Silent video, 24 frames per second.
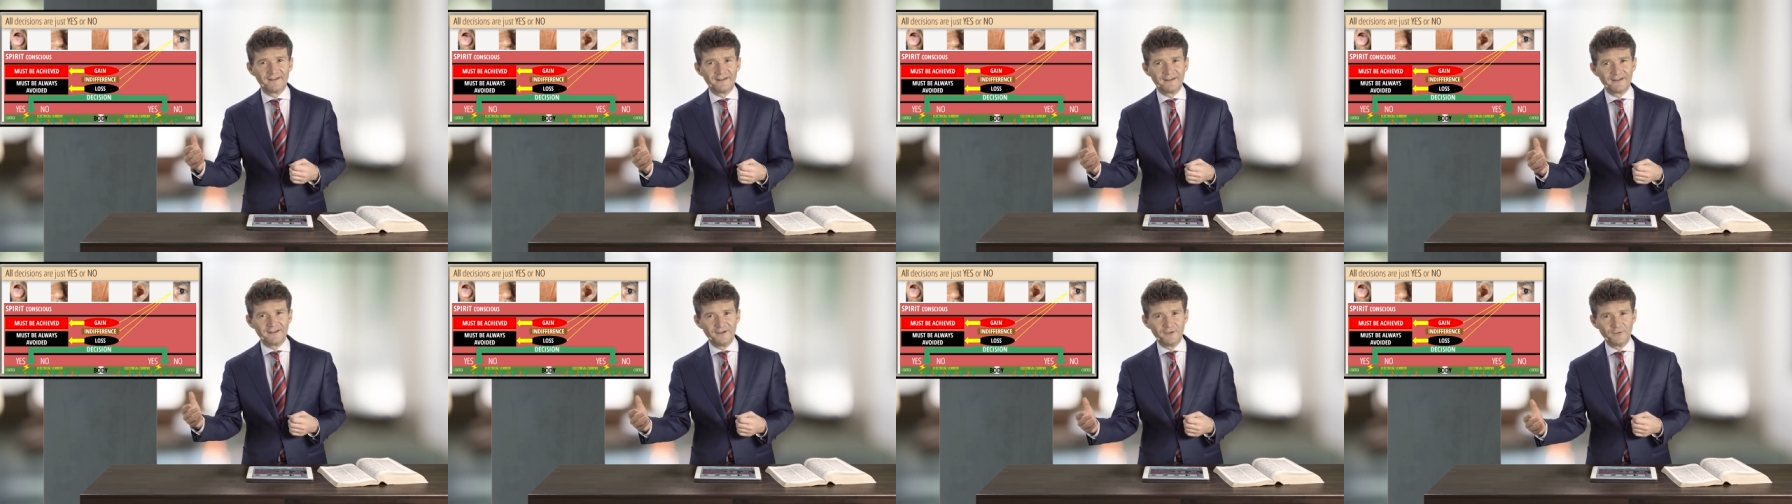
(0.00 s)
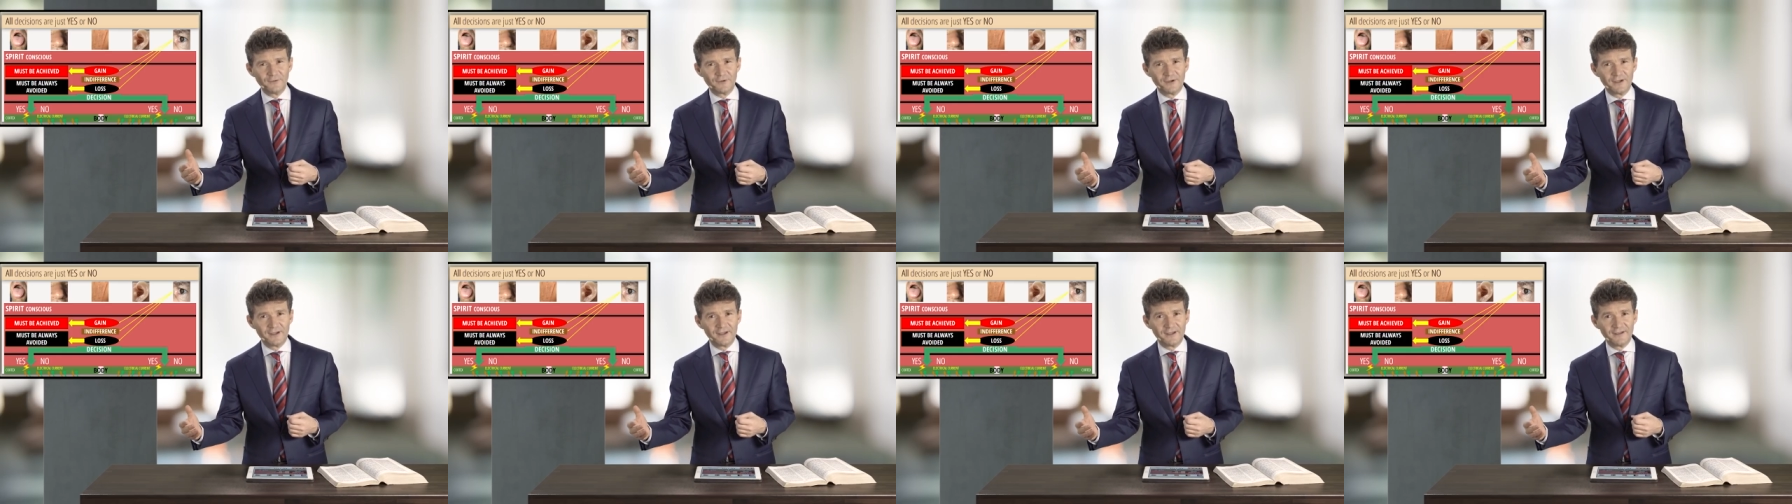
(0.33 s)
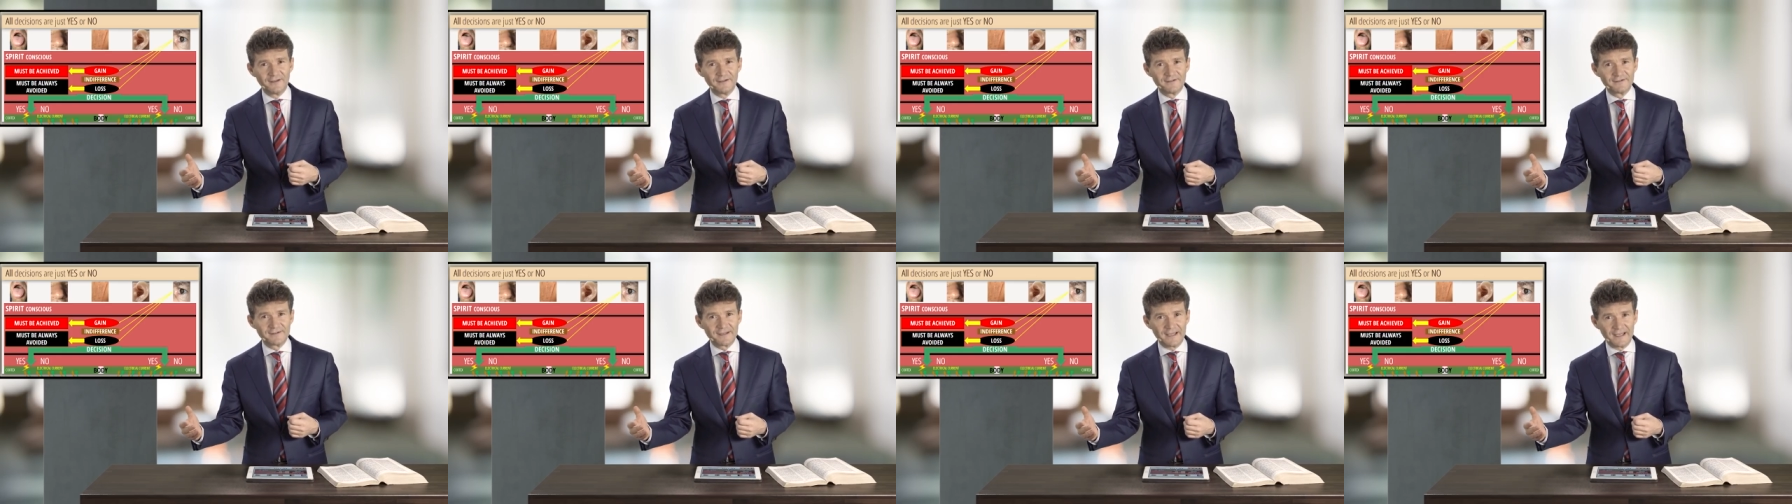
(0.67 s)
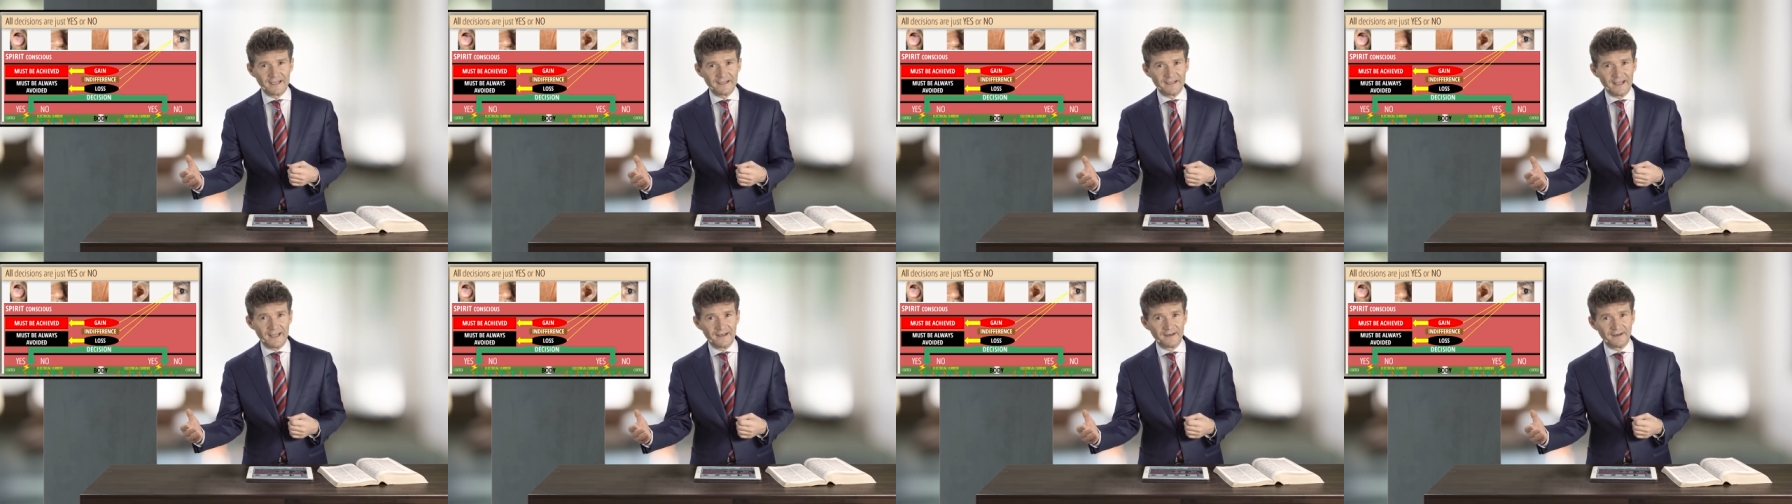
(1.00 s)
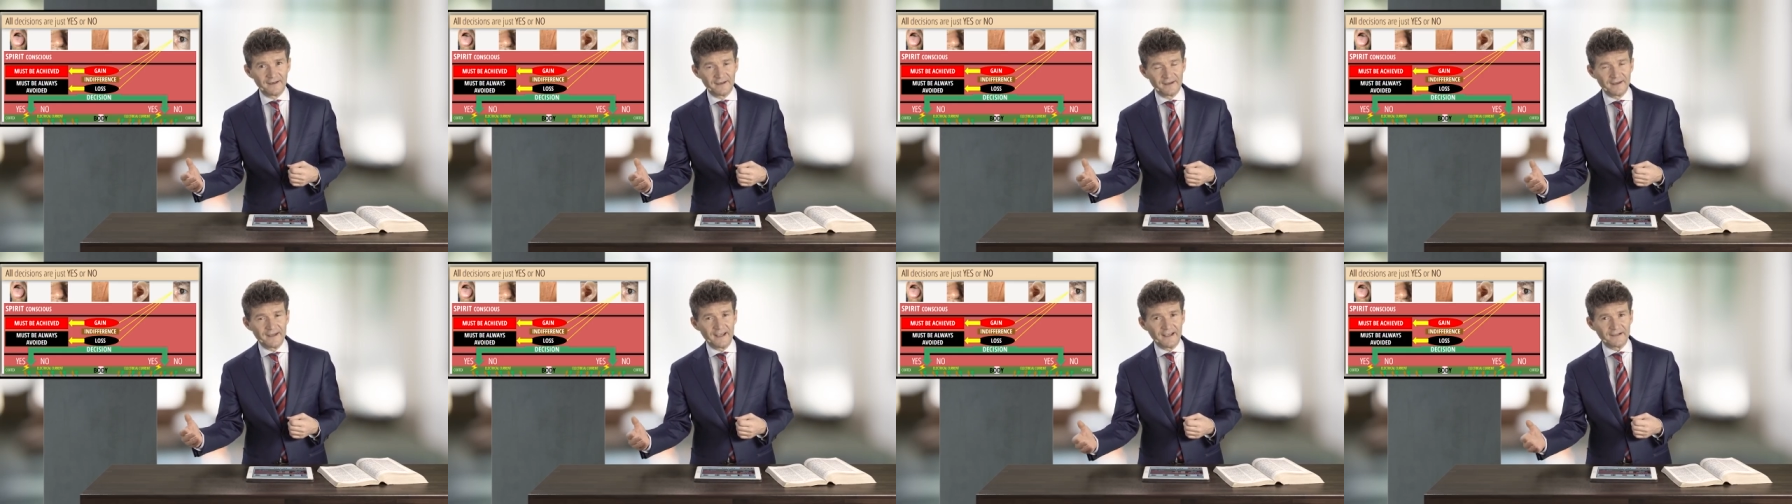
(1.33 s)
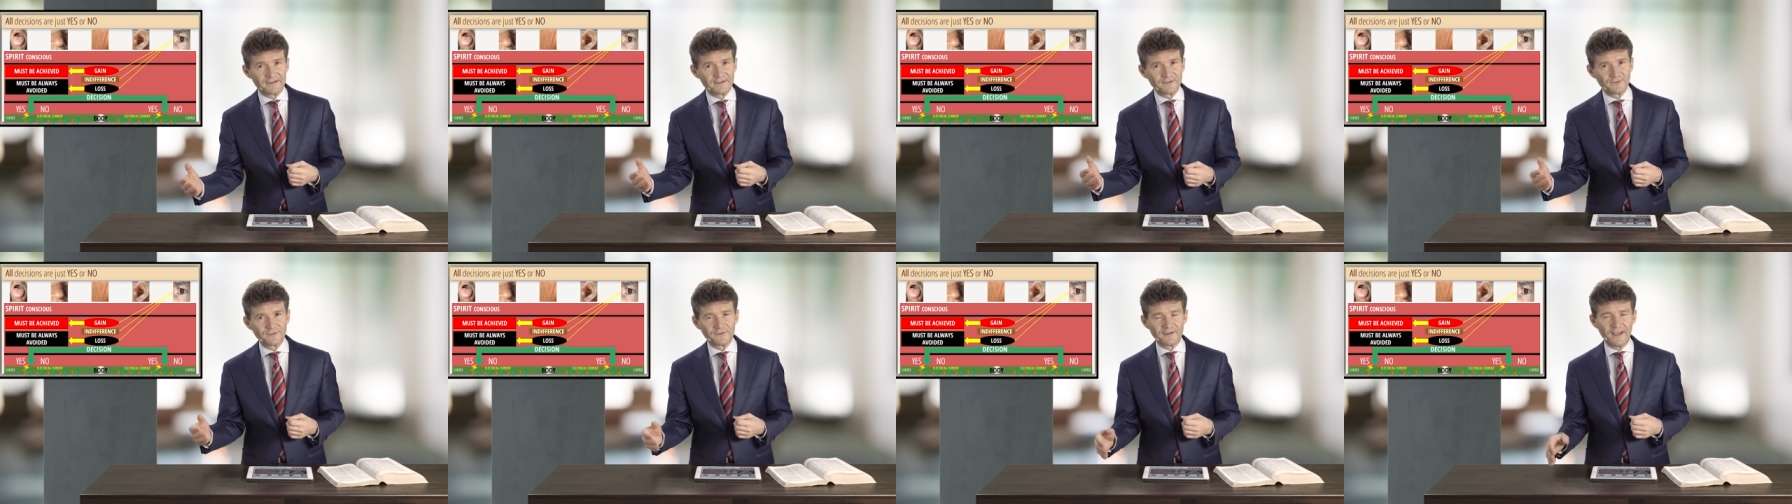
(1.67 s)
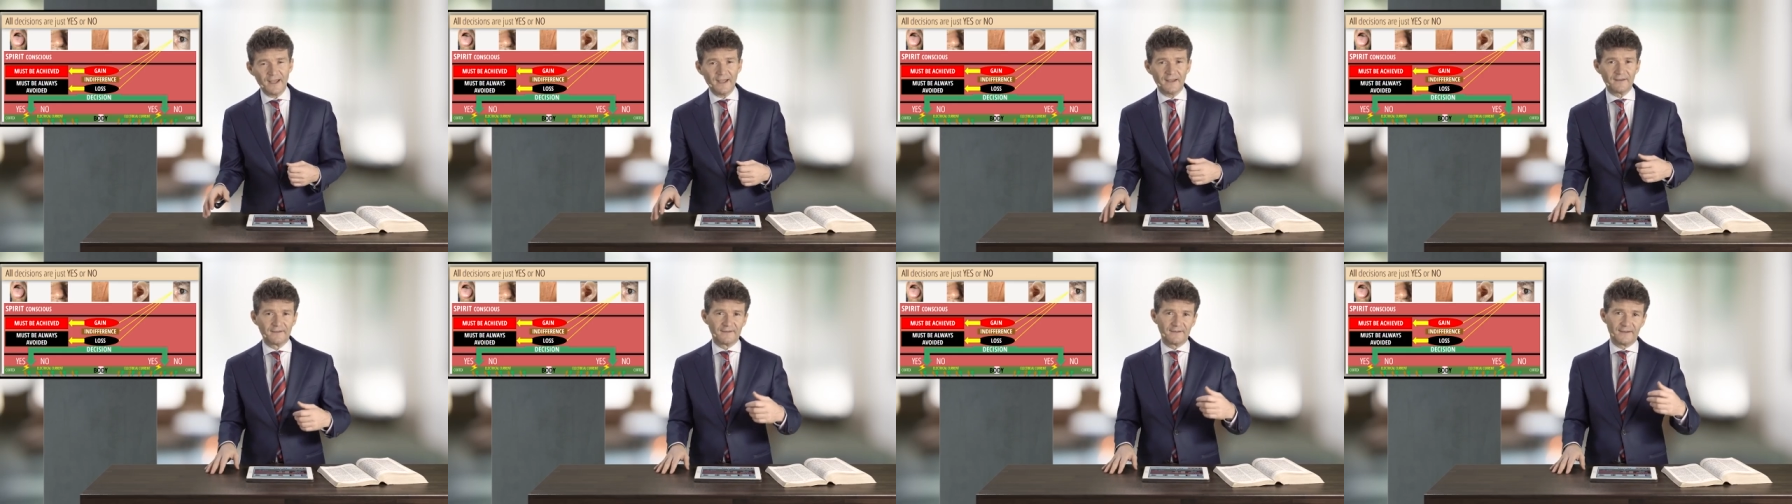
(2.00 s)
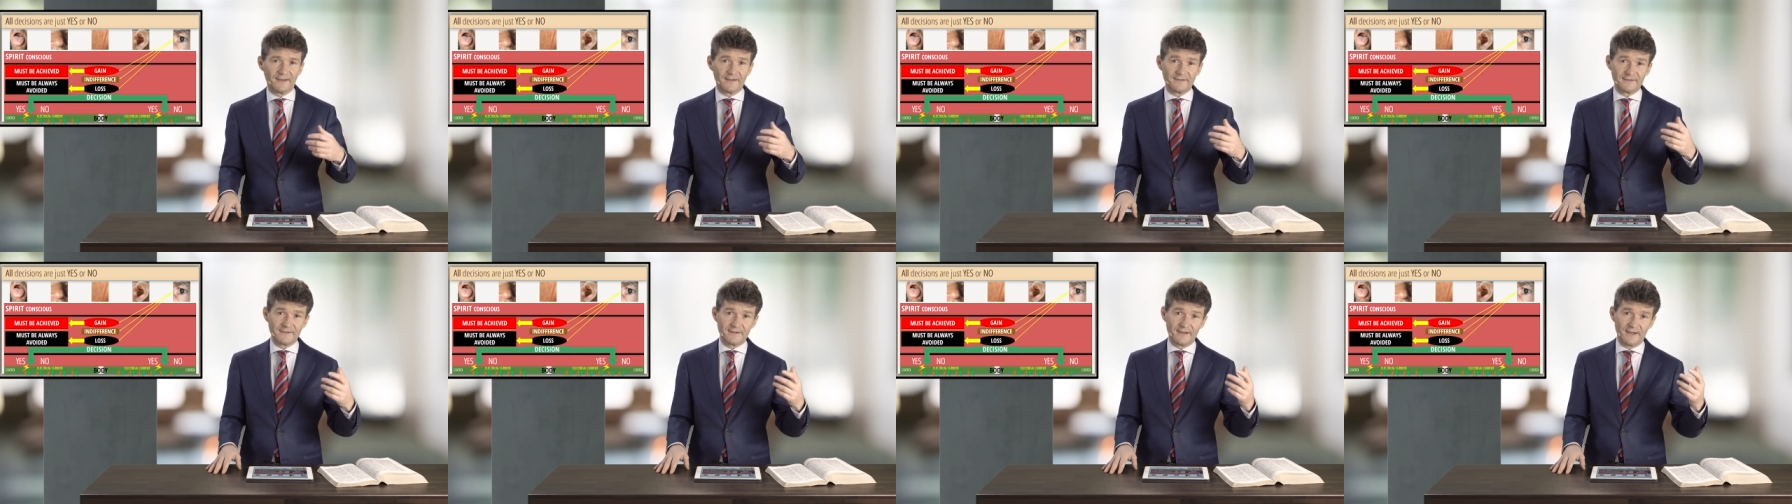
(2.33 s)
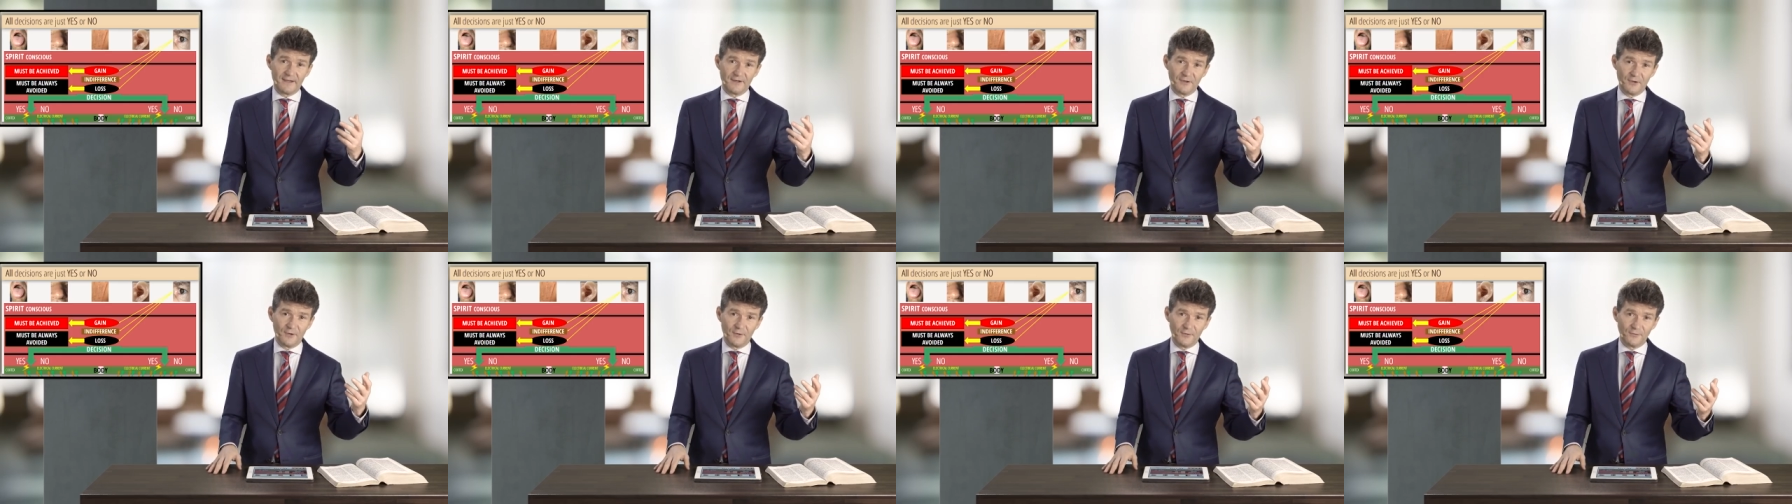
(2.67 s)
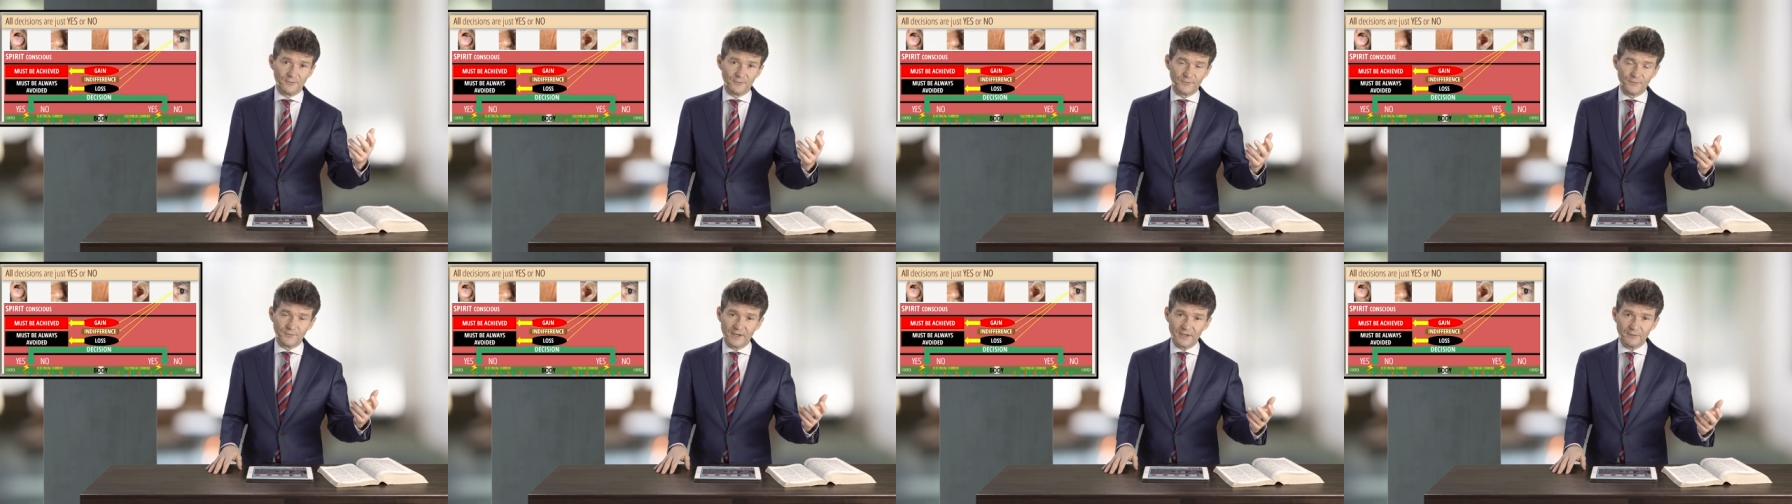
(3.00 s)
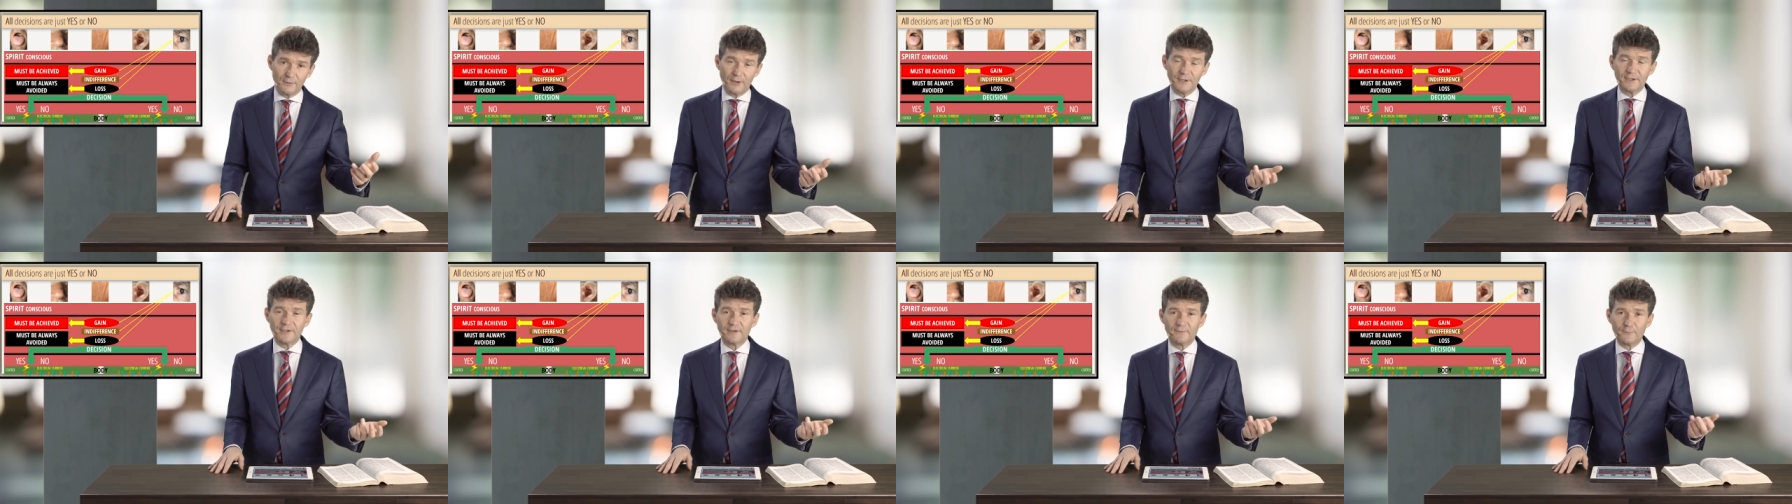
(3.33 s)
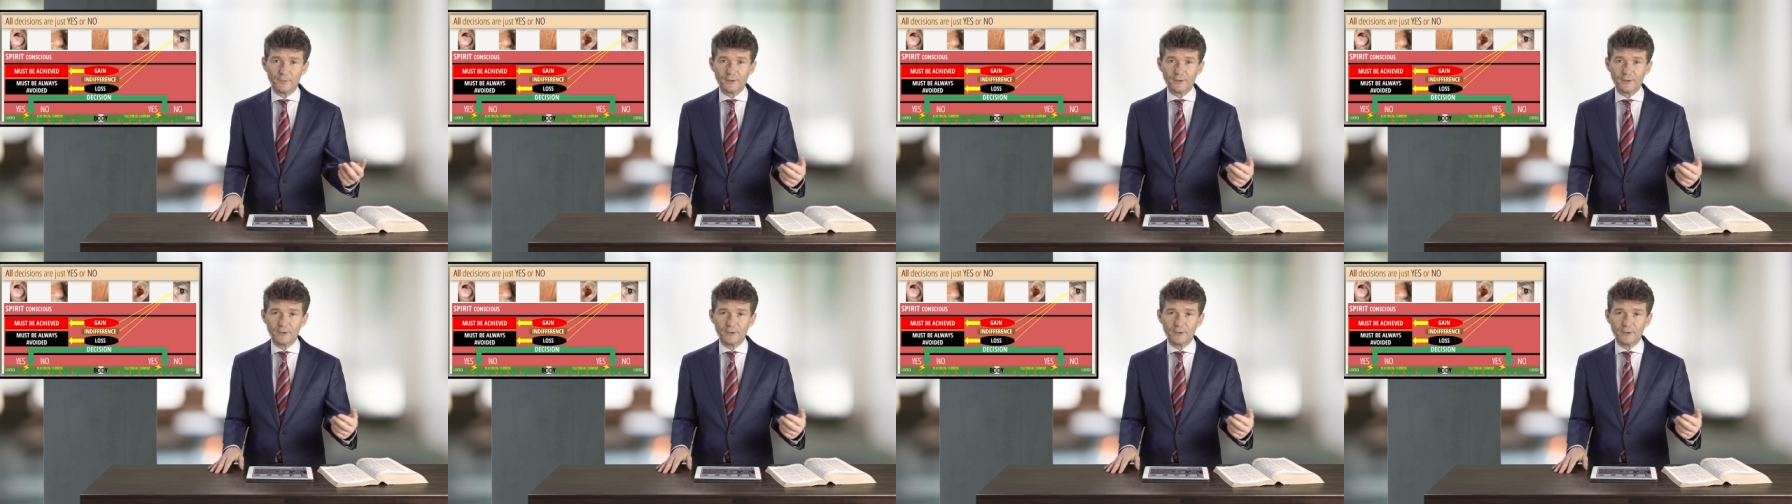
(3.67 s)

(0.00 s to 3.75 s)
you say then yes to that and say no to that other,